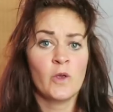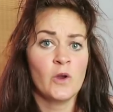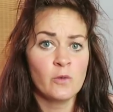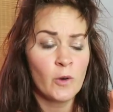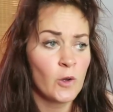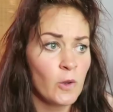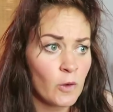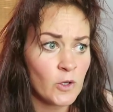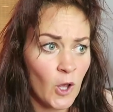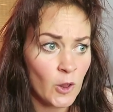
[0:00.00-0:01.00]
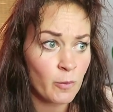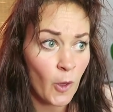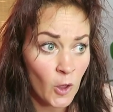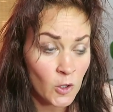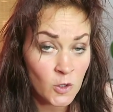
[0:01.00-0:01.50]
So here's what I do. I take the
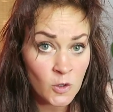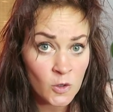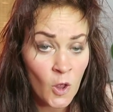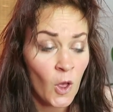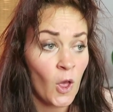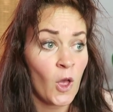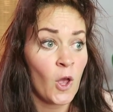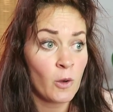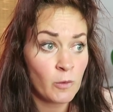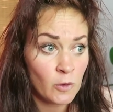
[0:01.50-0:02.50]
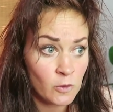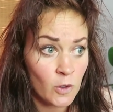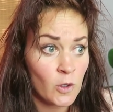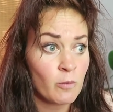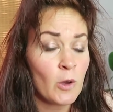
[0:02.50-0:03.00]
packages, I hide them in the
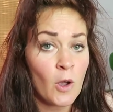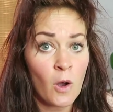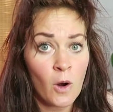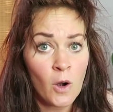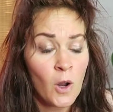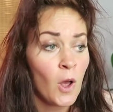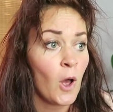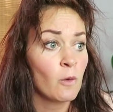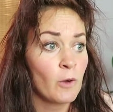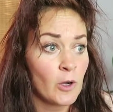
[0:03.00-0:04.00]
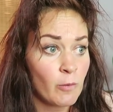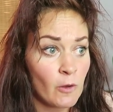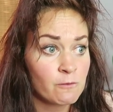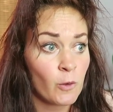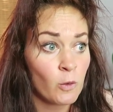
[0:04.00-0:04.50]
trunk of my car, I wait
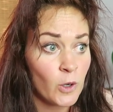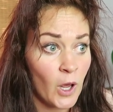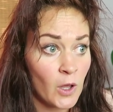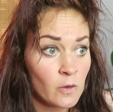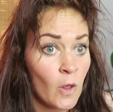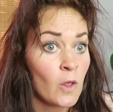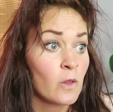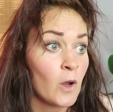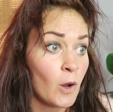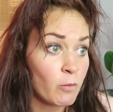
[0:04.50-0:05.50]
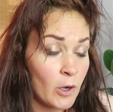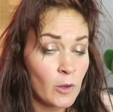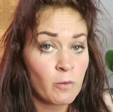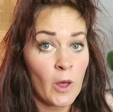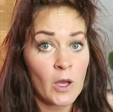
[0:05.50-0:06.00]
about 4 days, then I bring
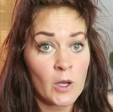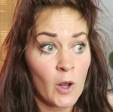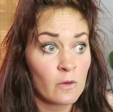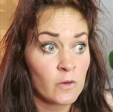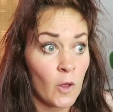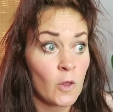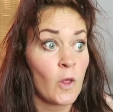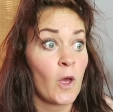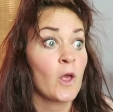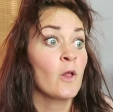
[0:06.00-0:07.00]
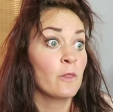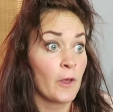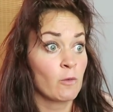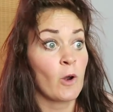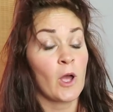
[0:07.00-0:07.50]
them back and I say that
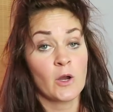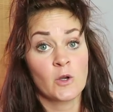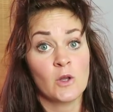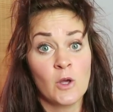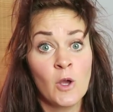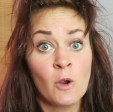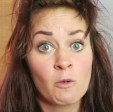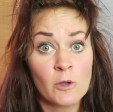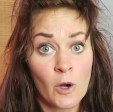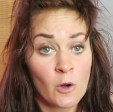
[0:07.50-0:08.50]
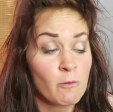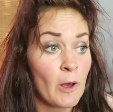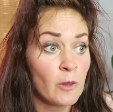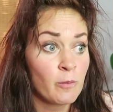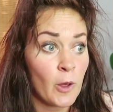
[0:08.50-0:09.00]
they were actually returned
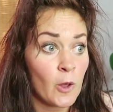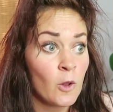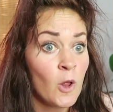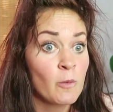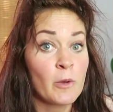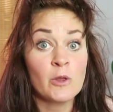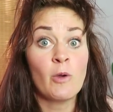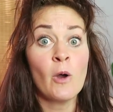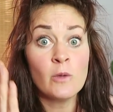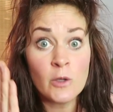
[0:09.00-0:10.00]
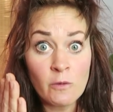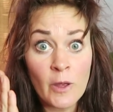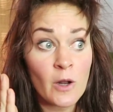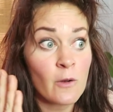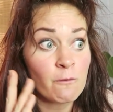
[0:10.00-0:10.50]
by the mail, but you only do
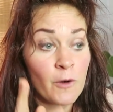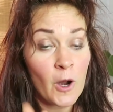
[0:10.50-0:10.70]
that on a